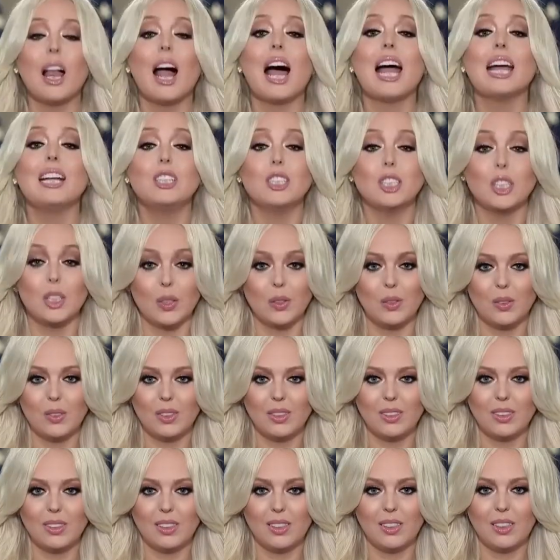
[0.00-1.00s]
I do.
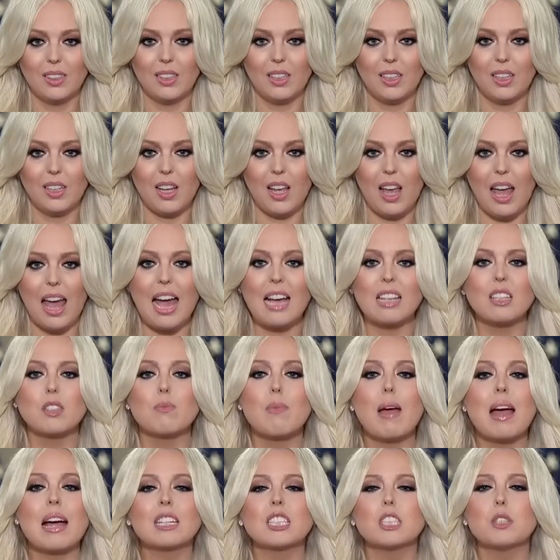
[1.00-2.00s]
As
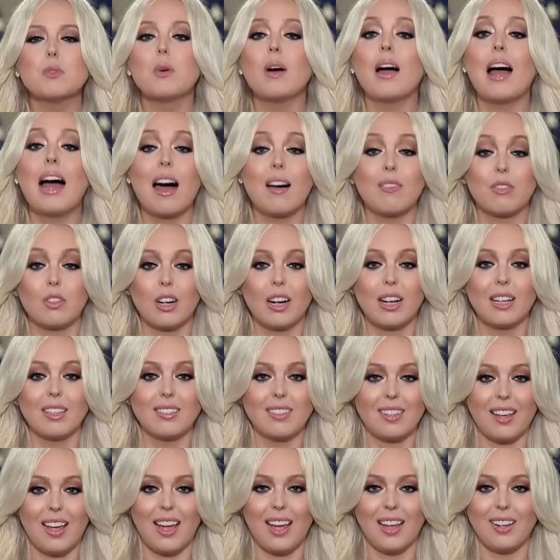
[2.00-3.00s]
Maximo Alvarez
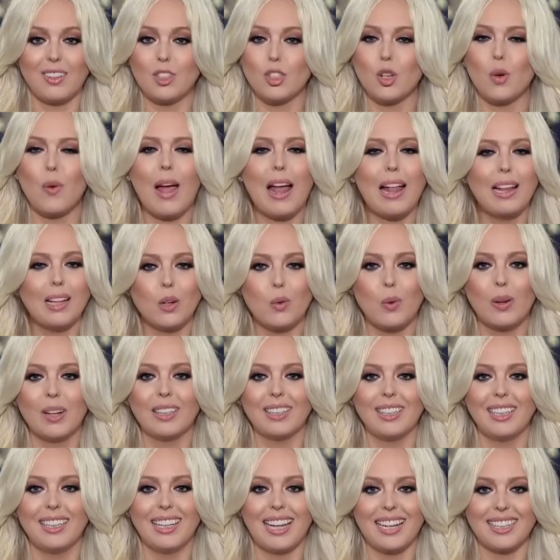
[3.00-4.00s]
said so
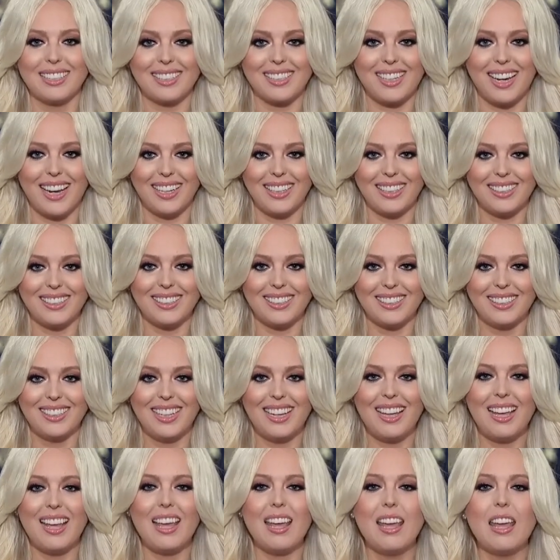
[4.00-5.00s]
eloquently last night,
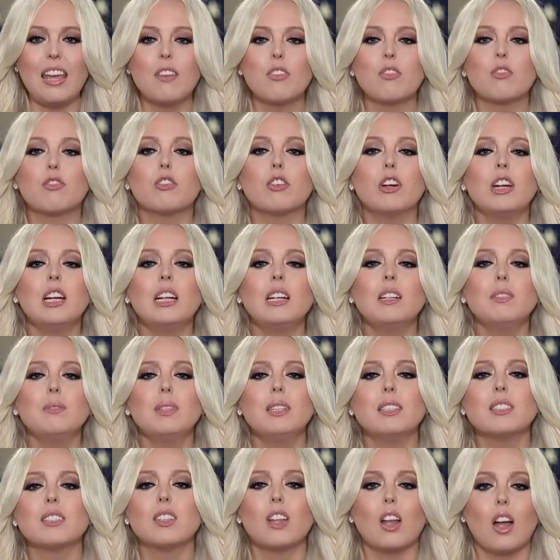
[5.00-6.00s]
if freedom
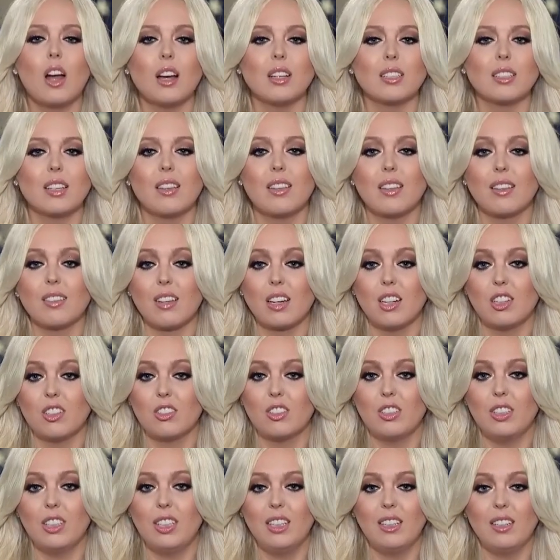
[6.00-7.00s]
is lost in this
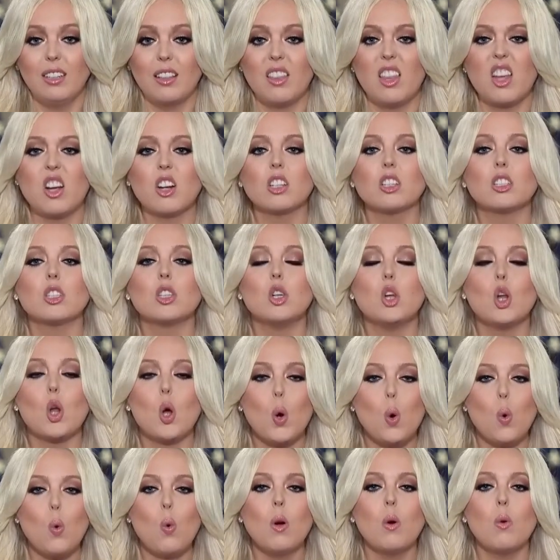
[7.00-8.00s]
country, there is
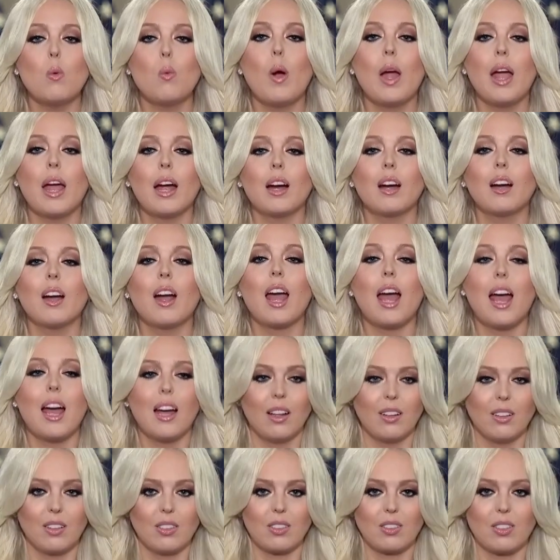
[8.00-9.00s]
nowhere
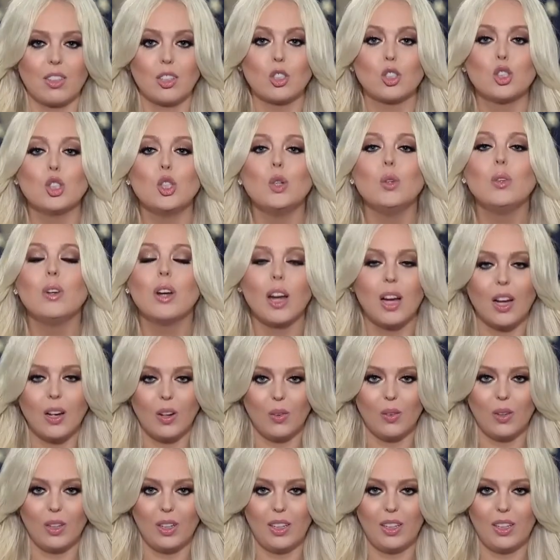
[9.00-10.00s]
else to go.